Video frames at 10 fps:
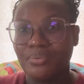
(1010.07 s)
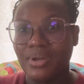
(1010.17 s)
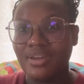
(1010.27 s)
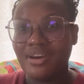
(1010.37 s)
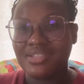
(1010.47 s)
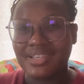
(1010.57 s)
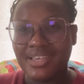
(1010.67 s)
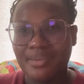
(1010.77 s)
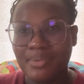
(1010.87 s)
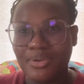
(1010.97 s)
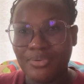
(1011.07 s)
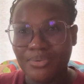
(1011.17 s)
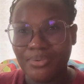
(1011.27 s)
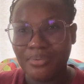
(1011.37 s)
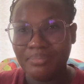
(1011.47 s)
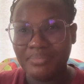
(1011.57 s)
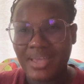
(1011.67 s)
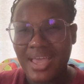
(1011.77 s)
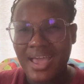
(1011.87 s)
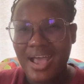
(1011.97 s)
when the doctor came in the room,
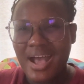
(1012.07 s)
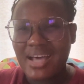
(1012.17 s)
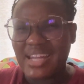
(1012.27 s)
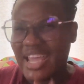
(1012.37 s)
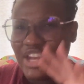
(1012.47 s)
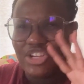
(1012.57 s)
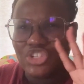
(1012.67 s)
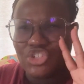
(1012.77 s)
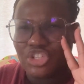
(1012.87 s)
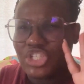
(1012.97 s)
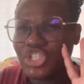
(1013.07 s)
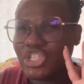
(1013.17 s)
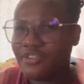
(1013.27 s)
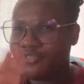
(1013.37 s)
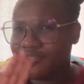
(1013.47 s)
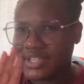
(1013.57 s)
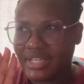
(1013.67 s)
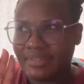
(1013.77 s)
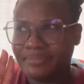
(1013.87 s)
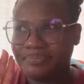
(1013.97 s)
the energy just shifted.